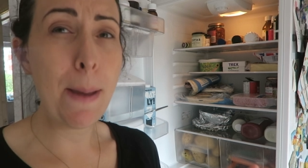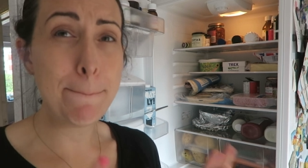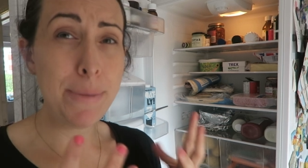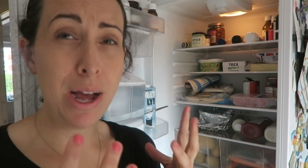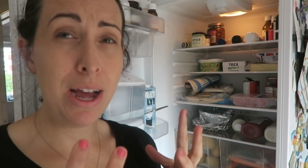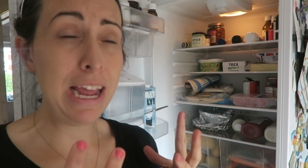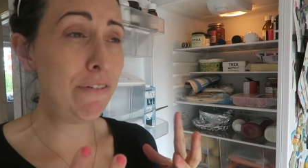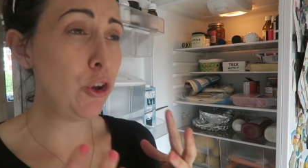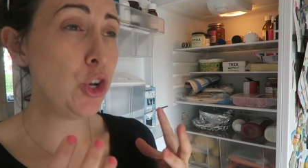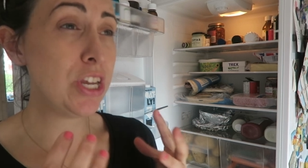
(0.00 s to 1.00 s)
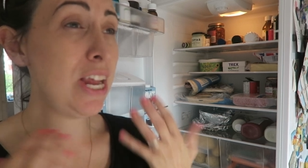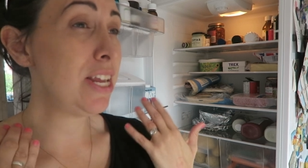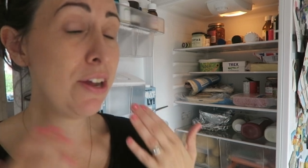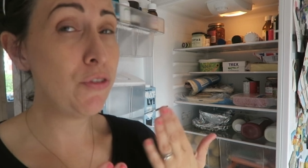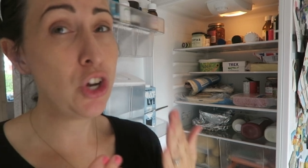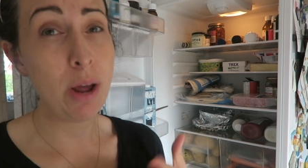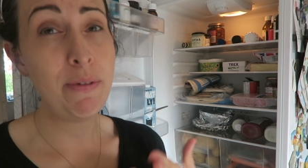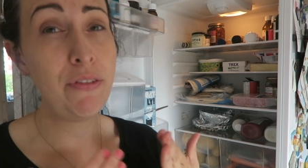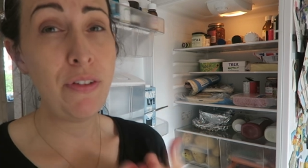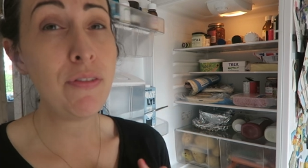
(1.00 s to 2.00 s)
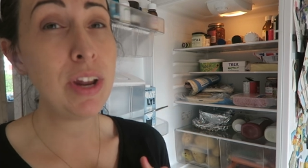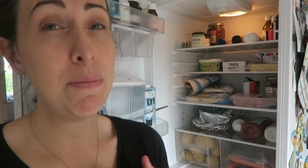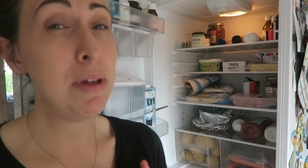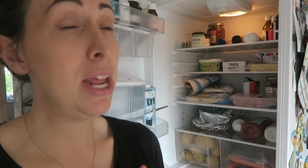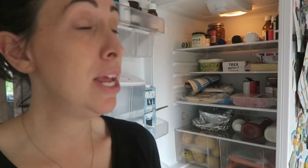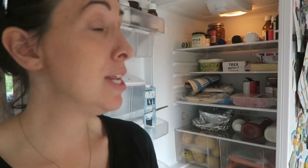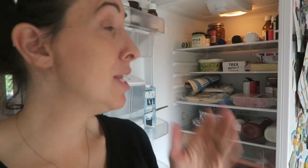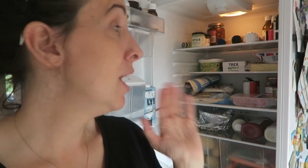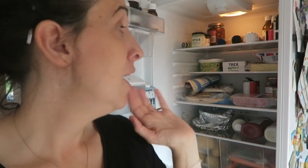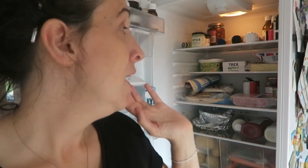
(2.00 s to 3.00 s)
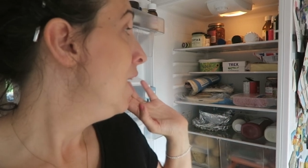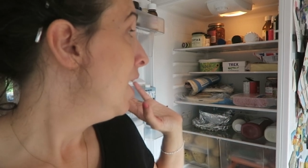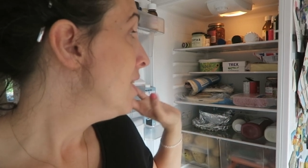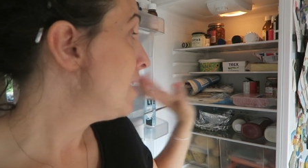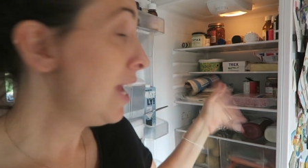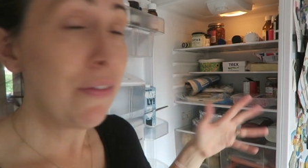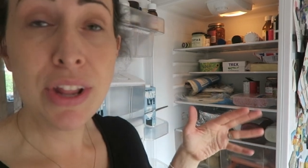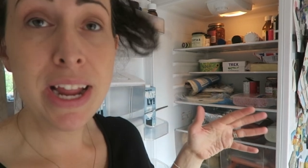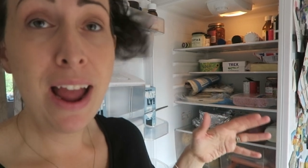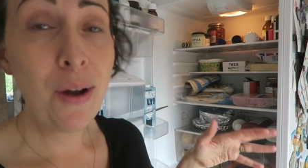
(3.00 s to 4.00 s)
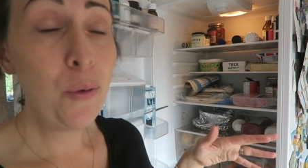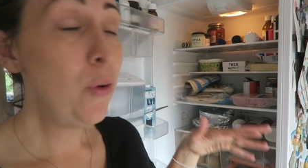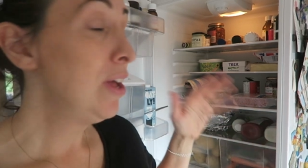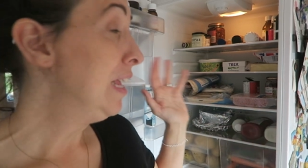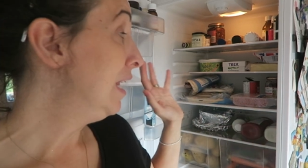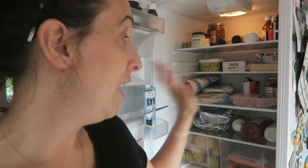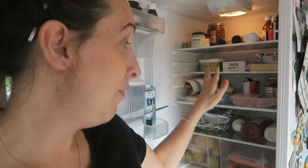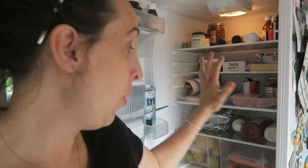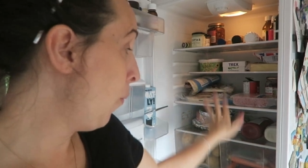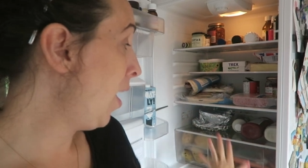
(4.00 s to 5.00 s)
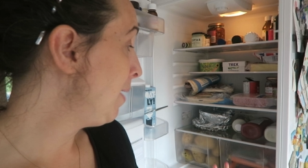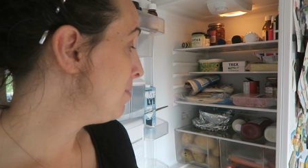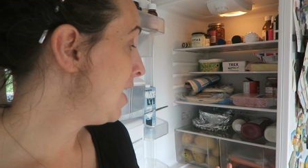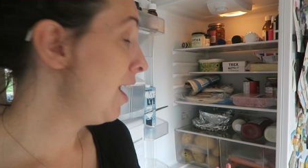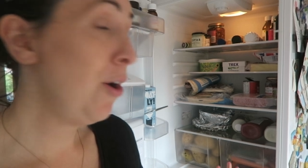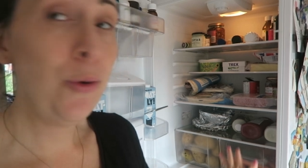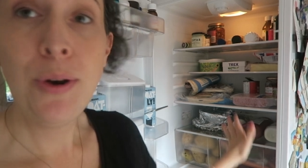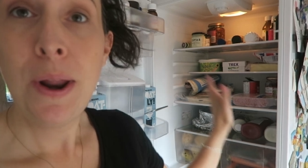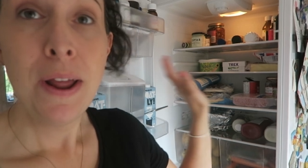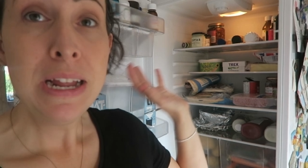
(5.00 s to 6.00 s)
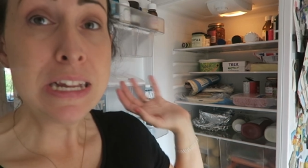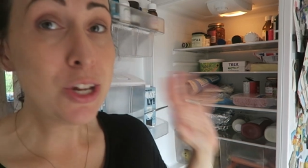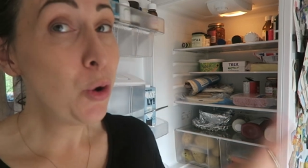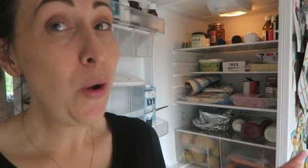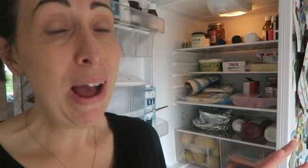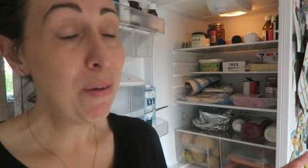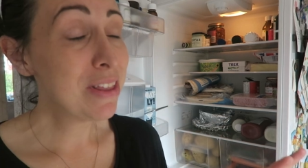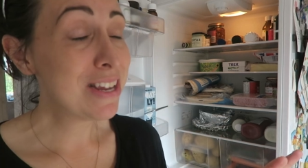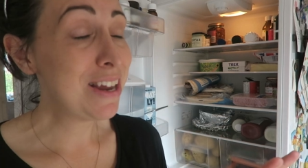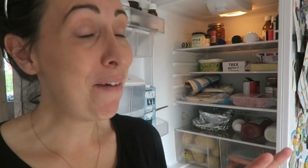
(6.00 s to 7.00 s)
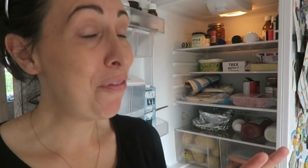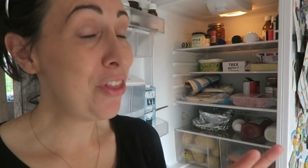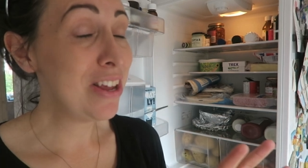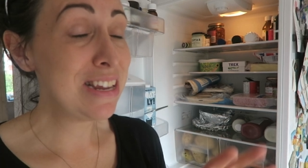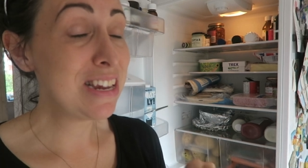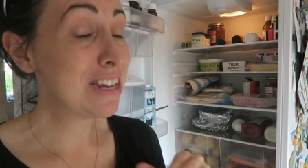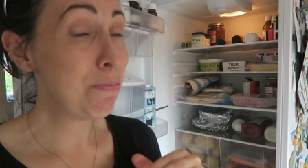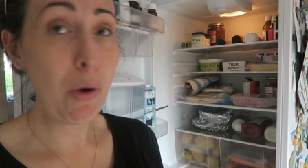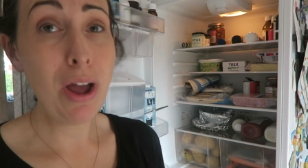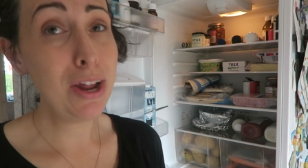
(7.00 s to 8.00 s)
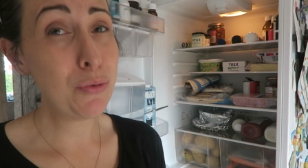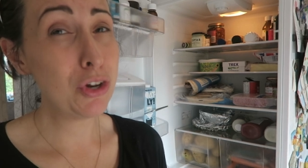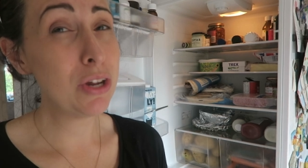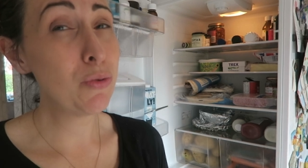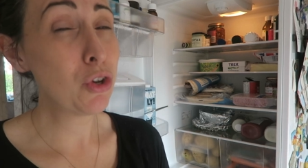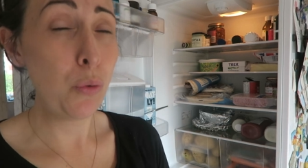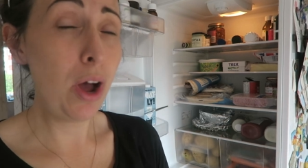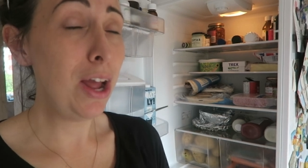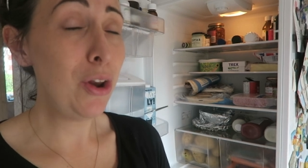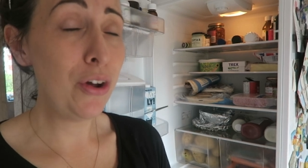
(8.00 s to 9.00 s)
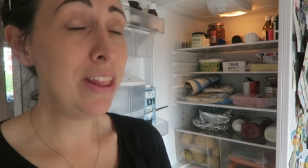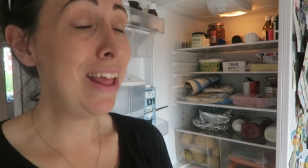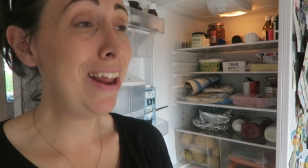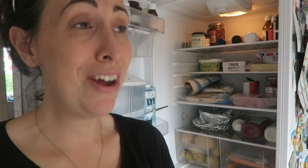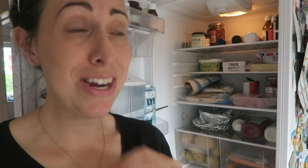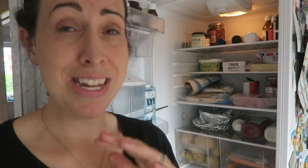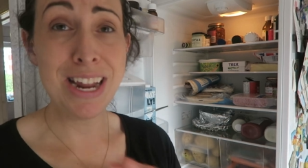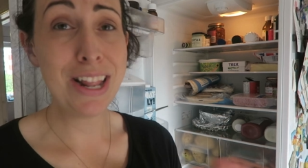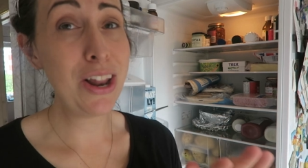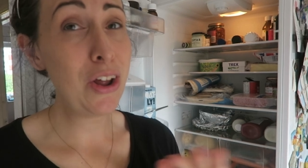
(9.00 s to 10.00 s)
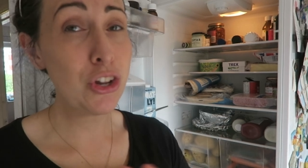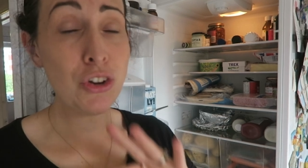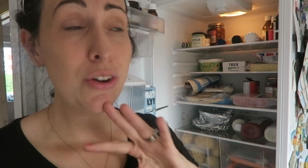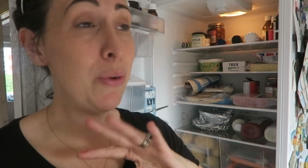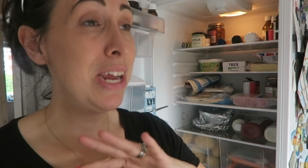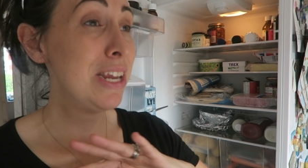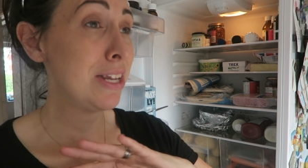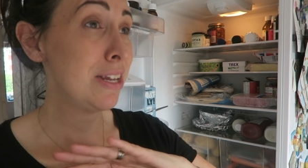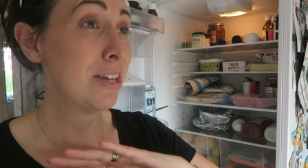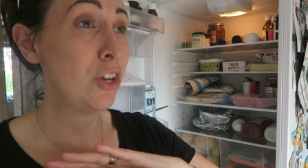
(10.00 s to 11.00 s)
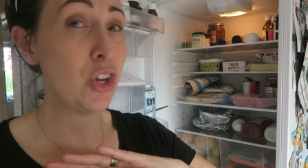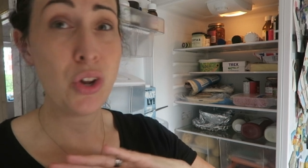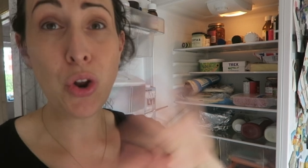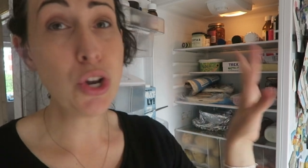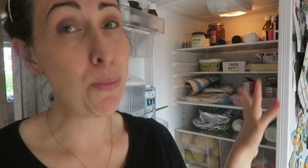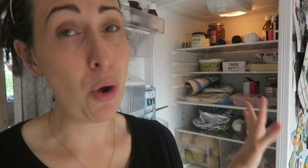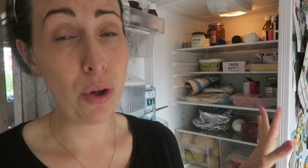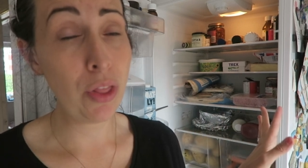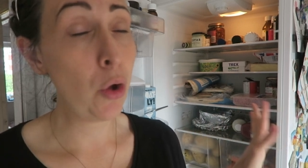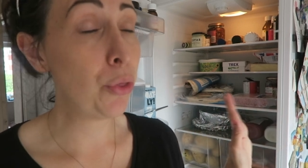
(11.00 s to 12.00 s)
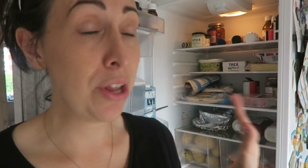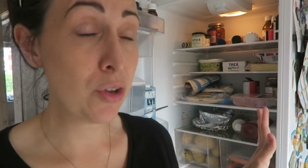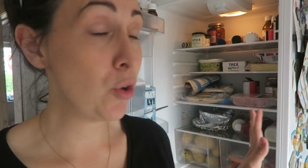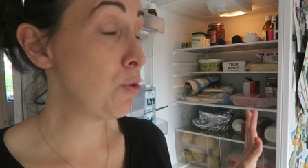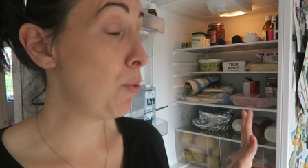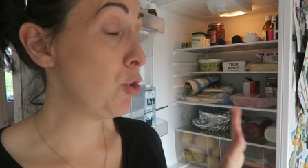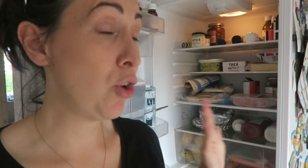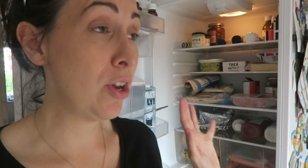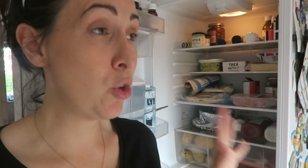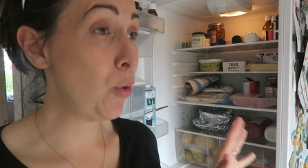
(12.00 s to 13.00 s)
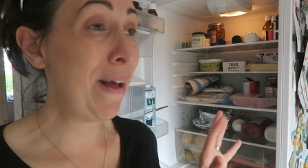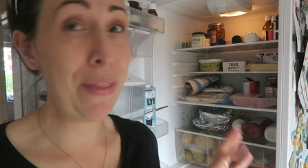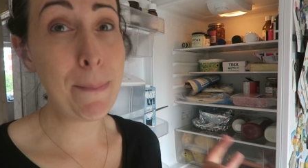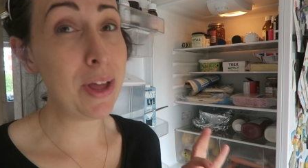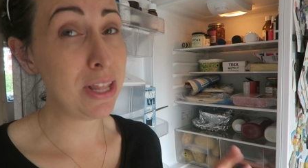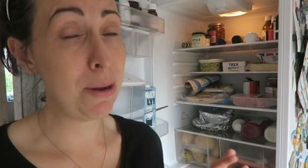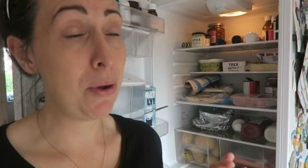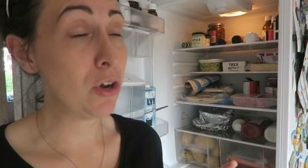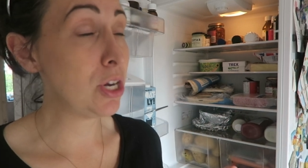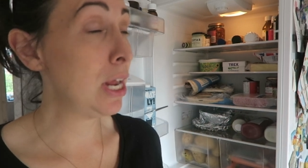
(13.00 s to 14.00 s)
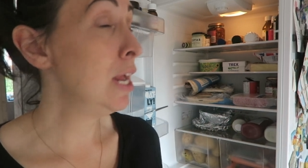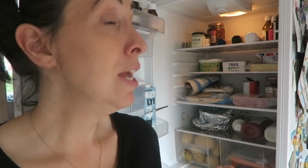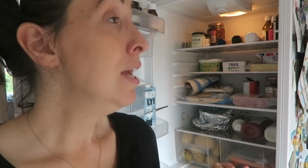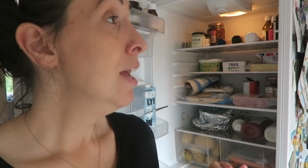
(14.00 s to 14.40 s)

it. But if you just set yourself a timer for 15 minutes, take everything out, give it a wipe down, sort out the stuff that is expired, which there was quite a lot in there. Like I said, the last three weeks has just gone to pot. The whole thing's gone to pot trying to sort out that birthday party.